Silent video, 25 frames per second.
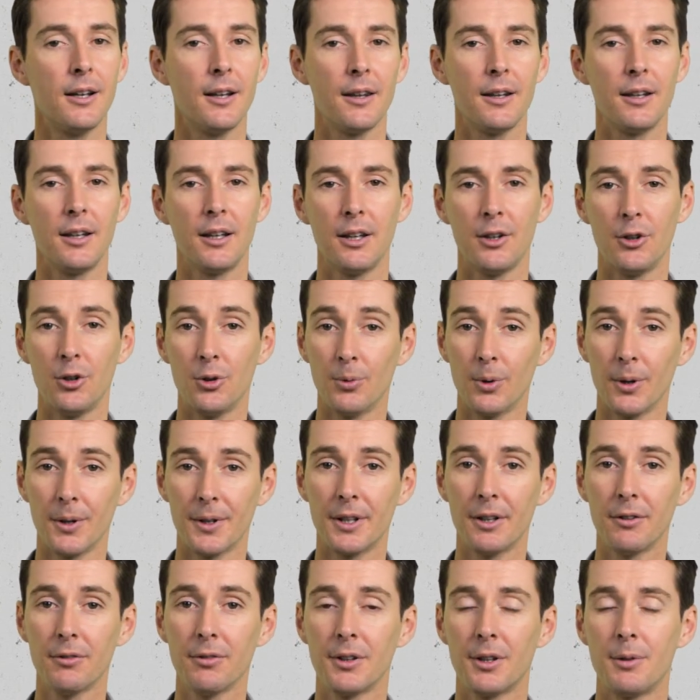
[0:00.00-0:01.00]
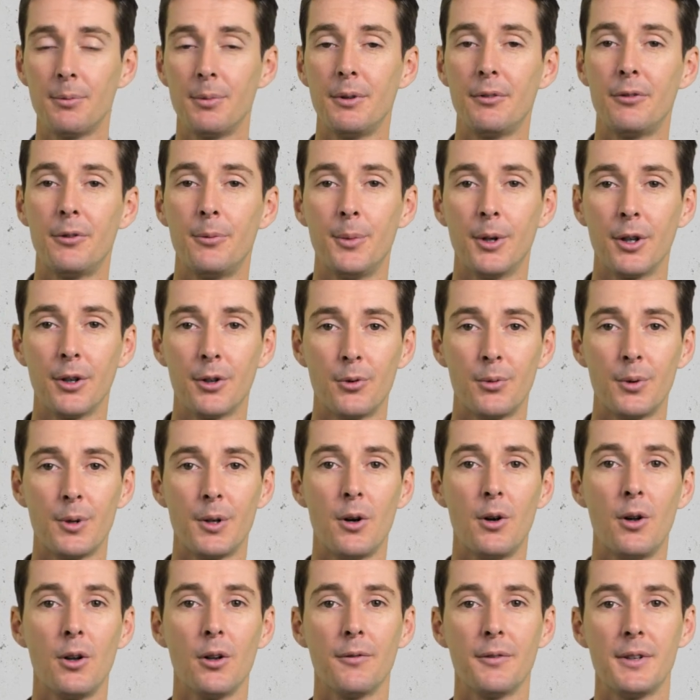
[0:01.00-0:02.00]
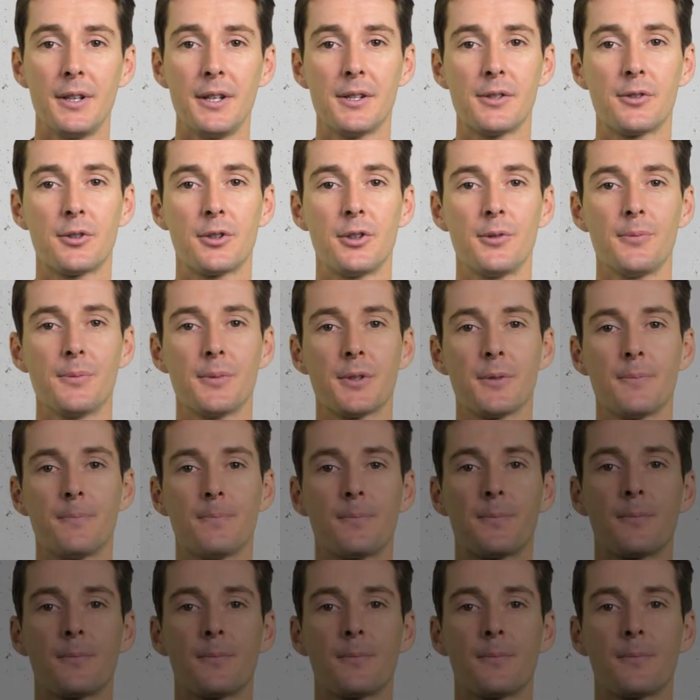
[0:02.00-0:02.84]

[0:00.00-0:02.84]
then you will definitely be familiar with all of these terms.